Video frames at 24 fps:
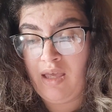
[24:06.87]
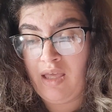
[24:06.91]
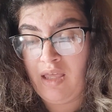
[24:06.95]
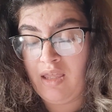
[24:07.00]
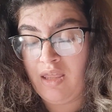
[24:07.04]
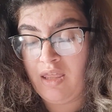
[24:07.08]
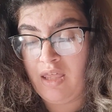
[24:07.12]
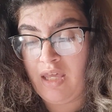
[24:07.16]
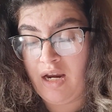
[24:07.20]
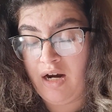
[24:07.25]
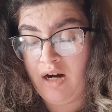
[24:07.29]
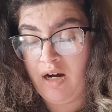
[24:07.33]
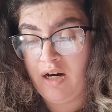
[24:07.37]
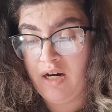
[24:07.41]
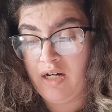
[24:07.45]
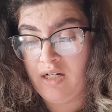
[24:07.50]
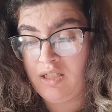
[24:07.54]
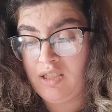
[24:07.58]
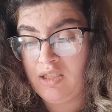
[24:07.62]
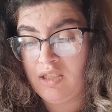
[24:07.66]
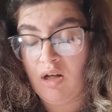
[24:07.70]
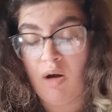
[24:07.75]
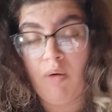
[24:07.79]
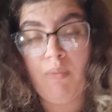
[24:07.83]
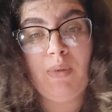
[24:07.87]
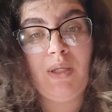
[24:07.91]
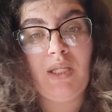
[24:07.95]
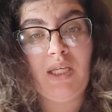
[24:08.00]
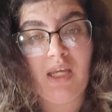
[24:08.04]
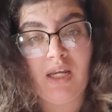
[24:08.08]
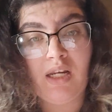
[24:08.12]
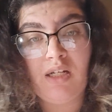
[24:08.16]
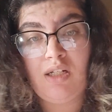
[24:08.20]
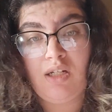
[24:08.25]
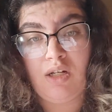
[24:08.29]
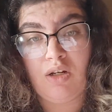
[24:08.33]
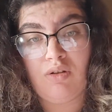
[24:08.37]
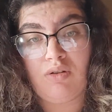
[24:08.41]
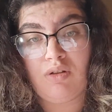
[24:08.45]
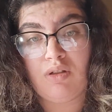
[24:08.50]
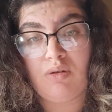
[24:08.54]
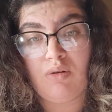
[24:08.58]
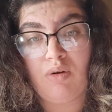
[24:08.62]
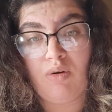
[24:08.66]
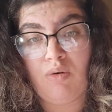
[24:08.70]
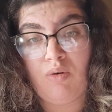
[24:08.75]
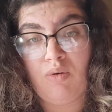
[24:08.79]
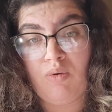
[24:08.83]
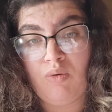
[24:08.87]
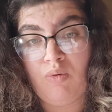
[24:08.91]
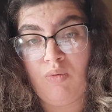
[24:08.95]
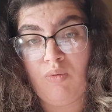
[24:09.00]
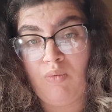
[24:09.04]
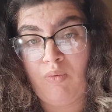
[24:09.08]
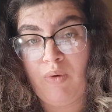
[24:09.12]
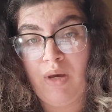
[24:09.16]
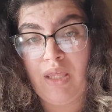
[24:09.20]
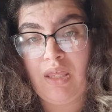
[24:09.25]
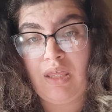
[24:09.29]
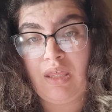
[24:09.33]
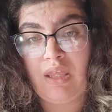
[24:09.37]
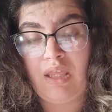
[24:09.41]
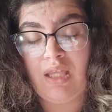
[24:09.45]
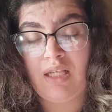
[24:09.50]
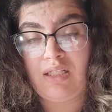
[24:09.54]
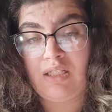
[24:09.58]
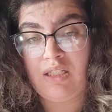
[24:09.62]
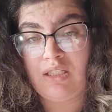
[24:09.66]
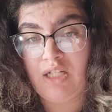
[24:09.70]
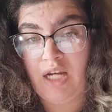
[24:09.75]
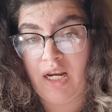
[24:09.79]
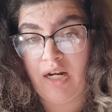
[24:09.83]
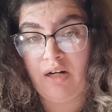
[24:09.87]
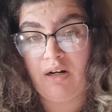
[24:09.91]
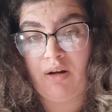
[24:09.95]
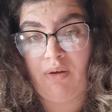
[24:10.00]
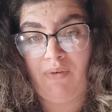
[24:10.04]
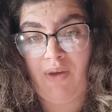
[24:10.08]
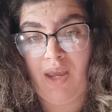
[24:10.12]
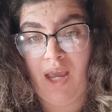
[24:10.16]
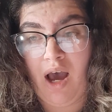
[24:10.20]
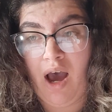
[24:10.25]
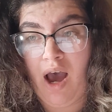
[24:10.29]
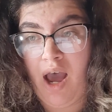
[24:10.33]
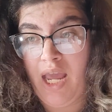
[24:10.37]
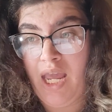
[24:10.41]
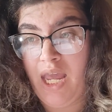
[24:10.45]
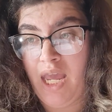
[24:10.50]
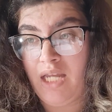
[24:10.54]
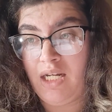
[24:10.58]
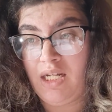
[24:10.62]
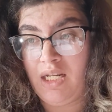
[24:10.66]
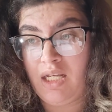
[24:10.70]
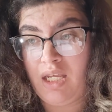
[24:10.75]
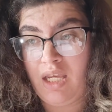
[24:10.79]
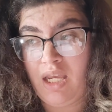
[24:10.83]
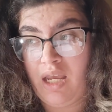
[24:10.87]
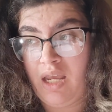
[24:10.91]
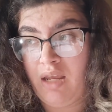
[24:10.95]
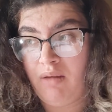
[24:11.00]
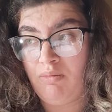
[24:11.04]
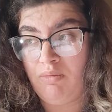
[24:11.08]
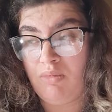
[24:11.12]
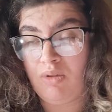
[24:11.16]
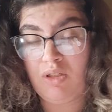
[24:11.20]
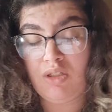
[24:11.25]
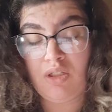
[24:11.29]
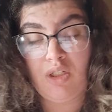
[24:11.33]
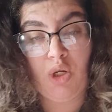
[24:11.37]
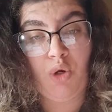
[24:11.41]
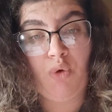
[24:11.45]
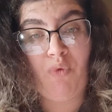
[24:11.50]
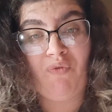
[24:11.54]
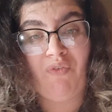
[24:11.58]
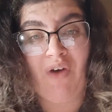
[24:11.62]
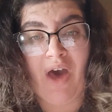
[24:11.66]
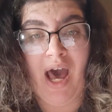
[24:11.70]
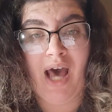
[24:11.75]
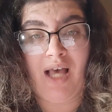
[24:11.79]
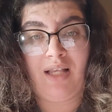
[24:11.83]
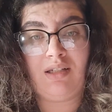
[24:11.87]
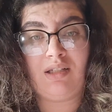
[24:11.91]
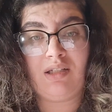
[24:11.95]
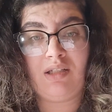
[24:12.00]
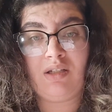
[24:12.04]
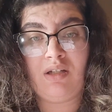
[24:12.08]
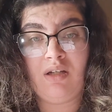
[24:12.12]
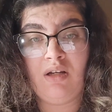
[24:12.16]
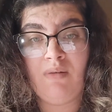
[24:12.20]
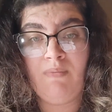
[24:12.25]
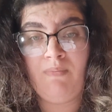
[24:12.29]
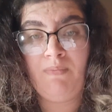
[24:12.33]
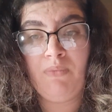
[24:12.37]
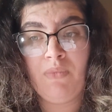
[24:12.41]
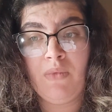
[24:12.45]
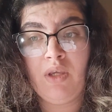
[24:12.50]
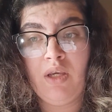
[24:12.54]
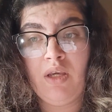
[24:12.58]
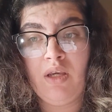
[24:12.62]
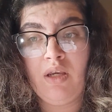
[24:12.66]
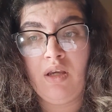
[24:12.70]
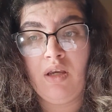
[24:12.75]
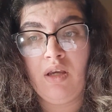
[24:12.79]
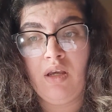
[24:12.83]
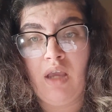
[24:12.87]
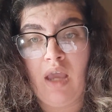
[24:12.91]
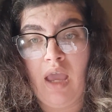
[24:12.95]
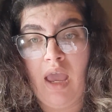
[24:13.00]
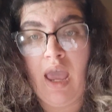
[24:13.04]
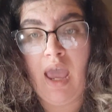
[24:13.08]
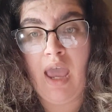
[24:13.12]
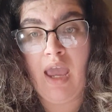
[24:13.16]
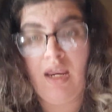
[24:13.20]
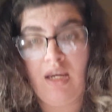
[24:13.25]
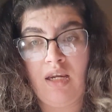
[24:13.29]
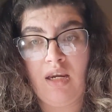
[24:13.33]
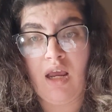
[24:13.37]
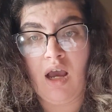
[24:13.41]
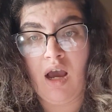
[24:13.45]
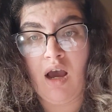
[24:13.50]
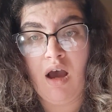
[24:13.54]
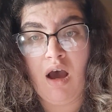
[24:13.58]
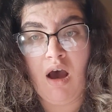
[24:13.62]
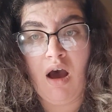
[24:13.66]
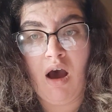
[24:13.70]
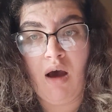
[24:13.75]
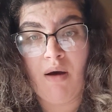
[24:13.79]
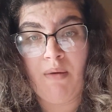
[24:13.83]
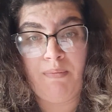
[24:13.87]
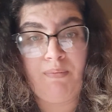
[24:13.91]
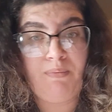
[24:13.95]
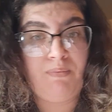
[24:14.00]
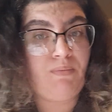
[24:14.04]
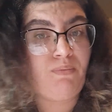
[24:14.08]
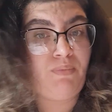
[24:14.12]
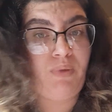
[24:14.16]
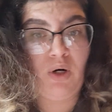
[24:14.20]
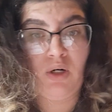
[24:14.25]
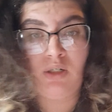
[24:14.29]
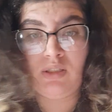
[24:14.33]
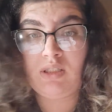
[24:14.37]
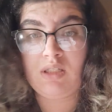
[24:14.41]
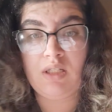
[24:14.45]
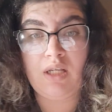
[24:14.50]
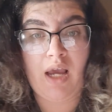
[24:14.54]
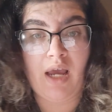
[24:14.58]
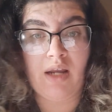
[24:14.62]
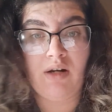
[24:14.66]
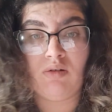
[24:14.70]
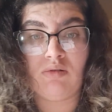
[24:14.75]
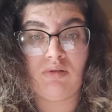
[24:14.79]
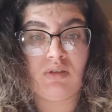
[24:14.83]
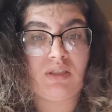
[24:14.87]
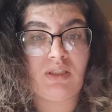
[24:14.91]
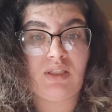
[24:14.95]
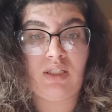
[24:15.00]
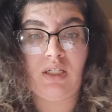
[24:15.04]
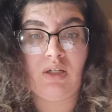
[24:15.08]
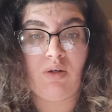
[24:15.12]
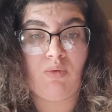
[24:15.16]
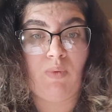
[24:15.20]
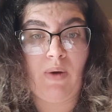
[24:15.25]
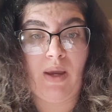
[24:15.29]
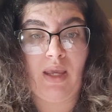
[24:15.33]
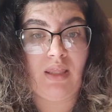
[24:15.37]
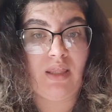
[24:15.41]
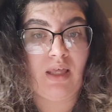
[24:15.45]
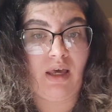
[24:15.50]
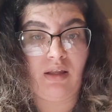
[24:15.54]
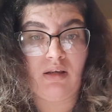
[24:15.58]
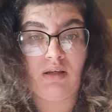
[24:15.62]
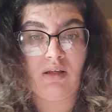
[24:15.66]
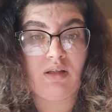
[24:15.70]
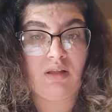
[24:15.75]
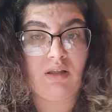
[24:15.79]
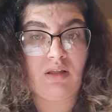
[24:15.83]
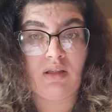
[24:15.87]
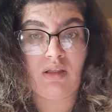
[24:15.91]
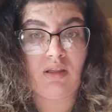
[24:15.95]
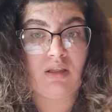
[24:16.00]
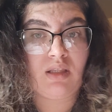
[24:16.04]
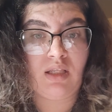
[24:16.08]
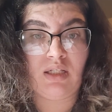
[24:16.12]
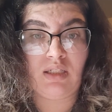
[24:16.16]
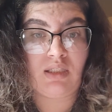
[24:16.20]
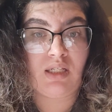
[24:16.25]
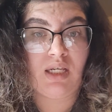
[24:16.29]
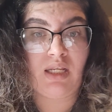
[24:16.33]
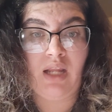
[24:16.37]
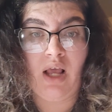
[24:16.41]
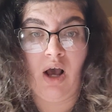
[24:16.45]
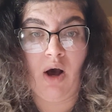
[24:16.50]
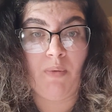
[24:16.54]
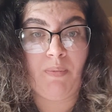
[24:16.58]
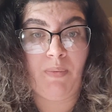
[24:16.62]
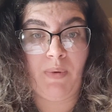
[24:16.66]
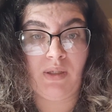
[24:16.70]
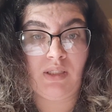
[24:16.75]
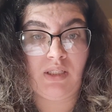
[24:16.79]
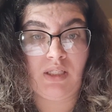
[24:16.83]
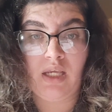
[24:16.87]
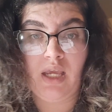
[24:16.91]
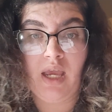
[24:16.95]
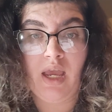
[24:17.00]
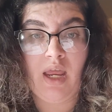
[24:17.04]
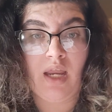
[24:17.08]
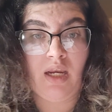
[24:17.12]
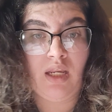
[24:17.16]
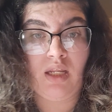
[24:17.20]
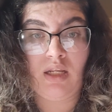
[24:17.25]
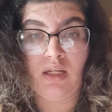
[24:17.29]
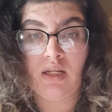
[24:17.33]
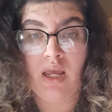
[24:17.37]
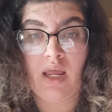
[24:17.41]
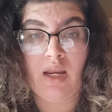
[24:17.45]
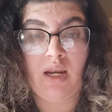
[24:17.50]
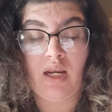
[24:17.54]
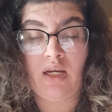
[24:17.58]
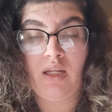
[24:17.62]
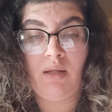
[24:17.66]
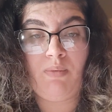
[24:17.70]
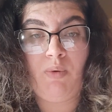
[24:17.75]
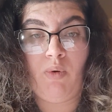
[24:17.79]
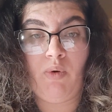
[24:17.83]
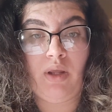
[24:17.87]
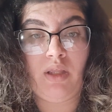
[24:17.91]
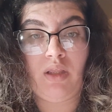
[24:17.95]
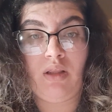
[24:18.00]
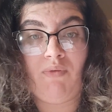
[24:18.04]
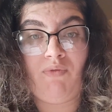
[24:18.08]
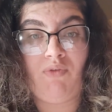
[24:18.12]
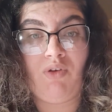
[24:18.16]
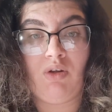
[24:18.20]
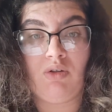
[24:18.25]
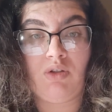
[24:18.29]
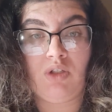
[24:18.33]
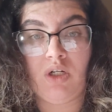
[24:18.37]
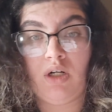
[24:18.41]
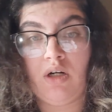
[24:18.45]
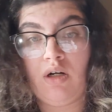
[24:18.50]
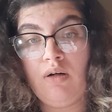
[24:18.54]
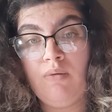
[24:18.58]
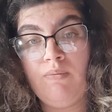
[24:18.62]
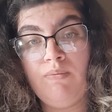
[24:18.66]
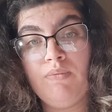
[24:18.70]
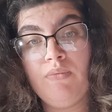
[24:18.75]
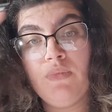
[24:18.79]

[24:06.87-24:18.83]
There is so many issues with this generative AI. It came too fast. And personally, I don't see a way that this can help us at any point in the future.